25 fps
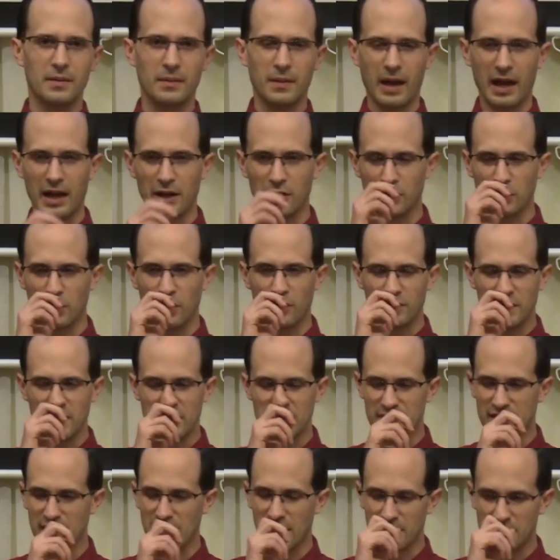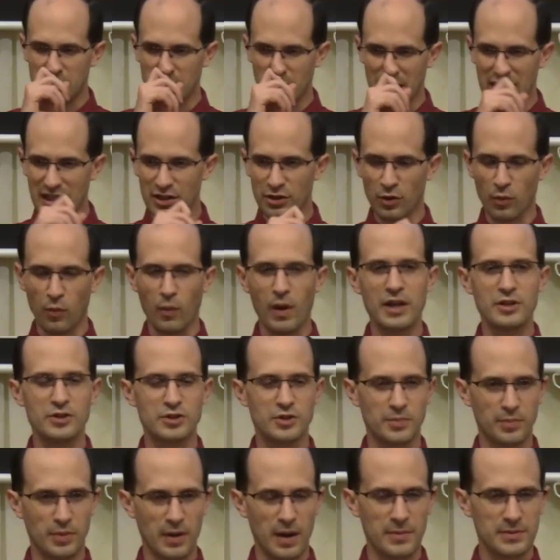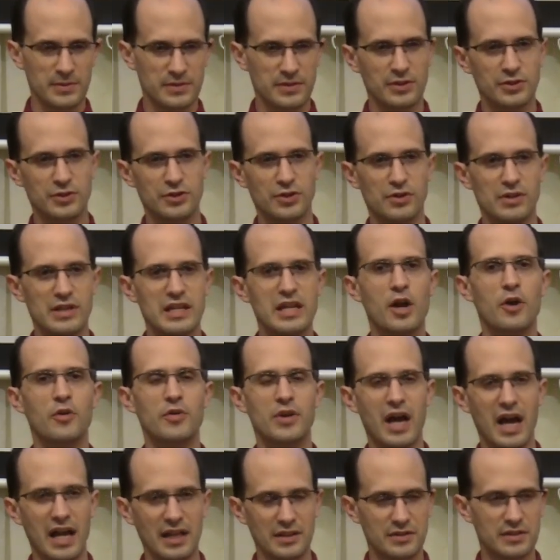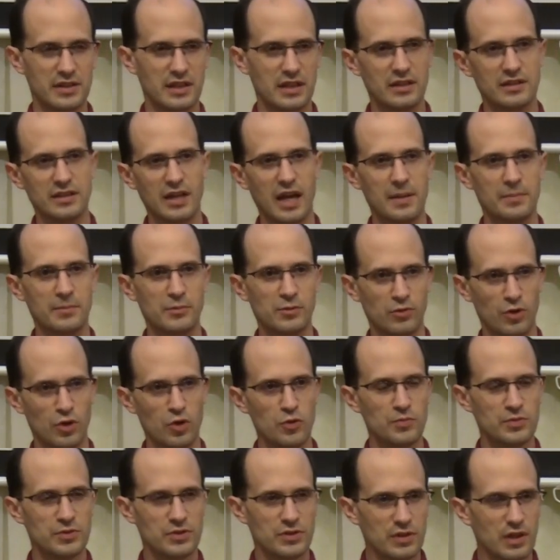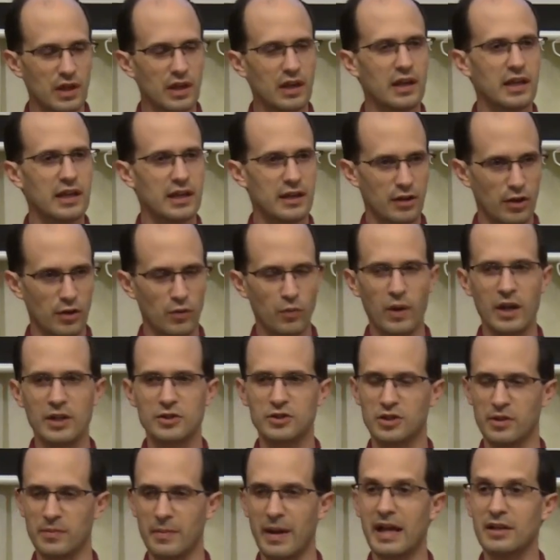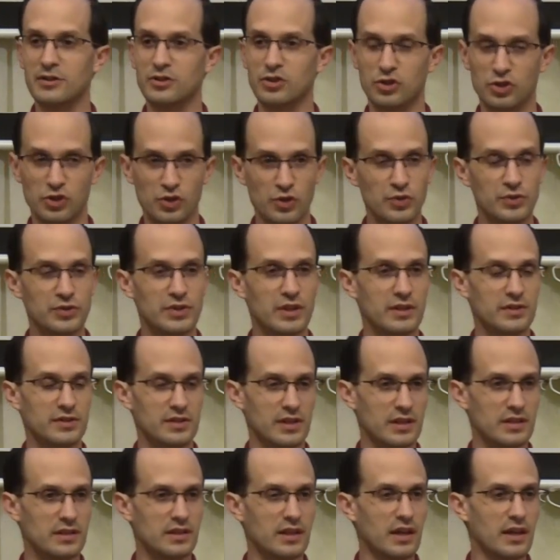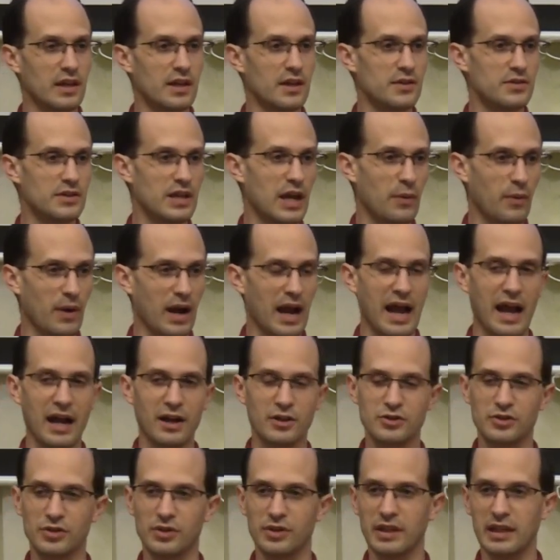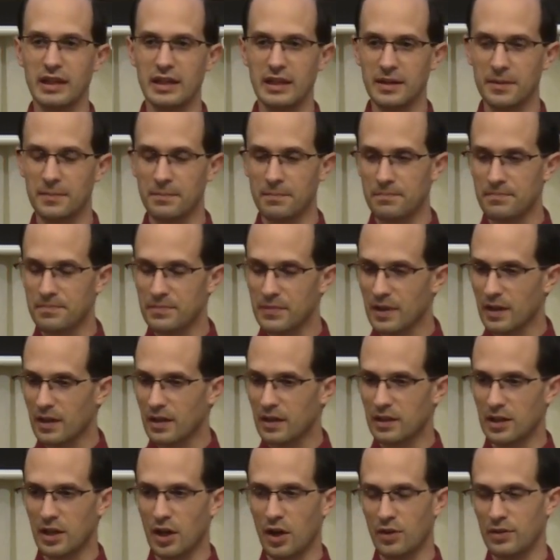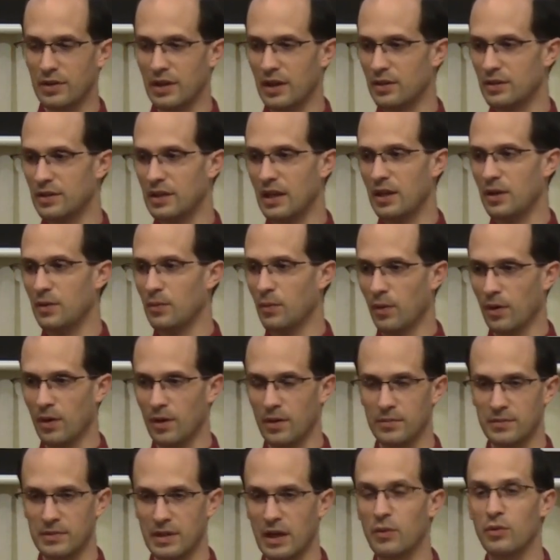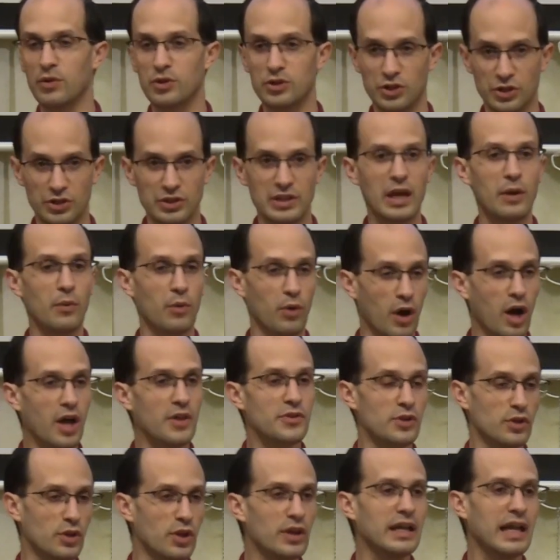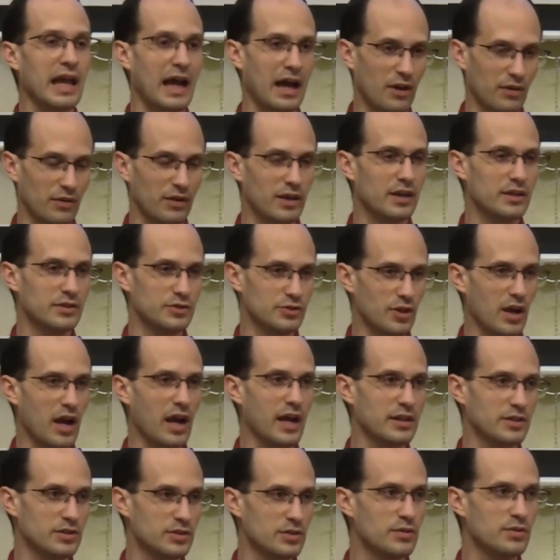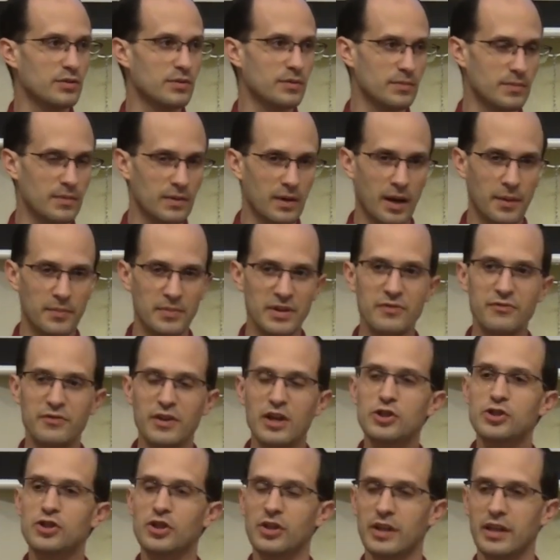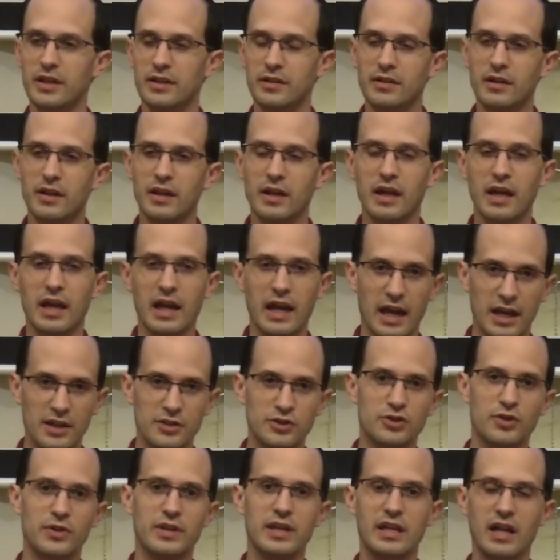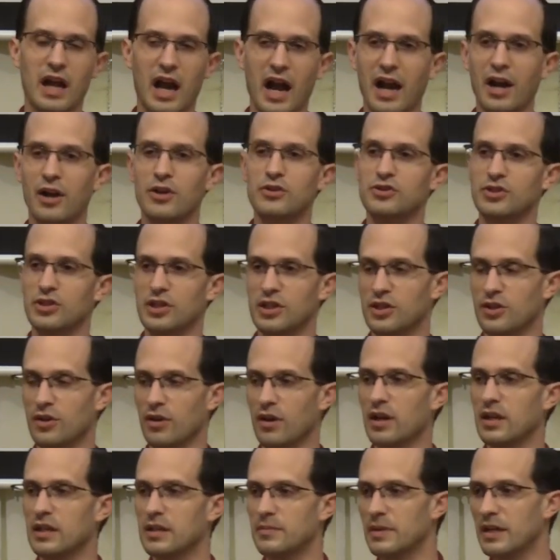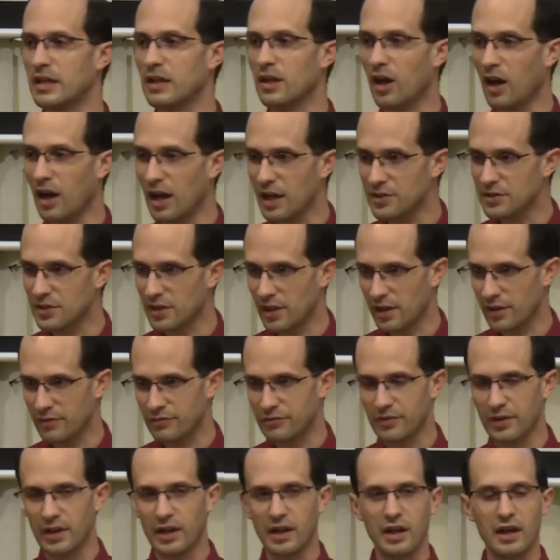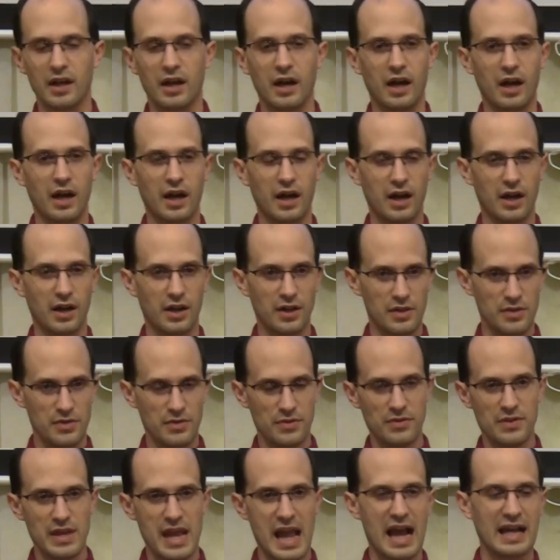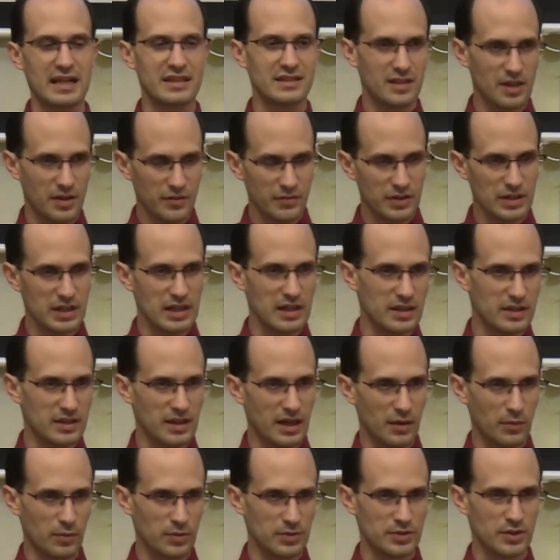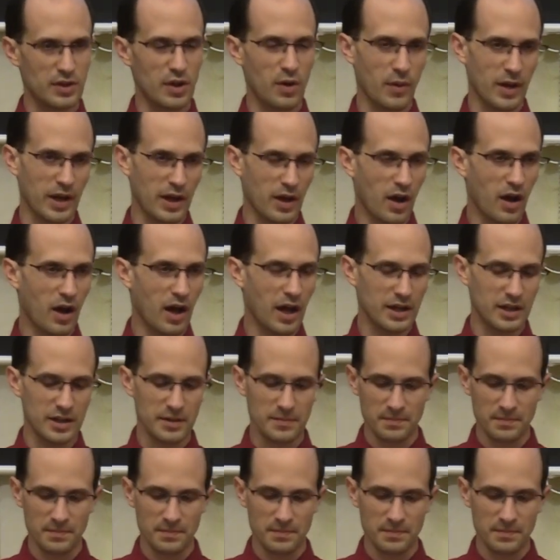I don't know if he said either white supremacist or neo-Nazi type groups here in Western Massachusetts, and they were actually, they were on the lookout and trying to be vigilant. And so they had hired security because of the activity that was going on.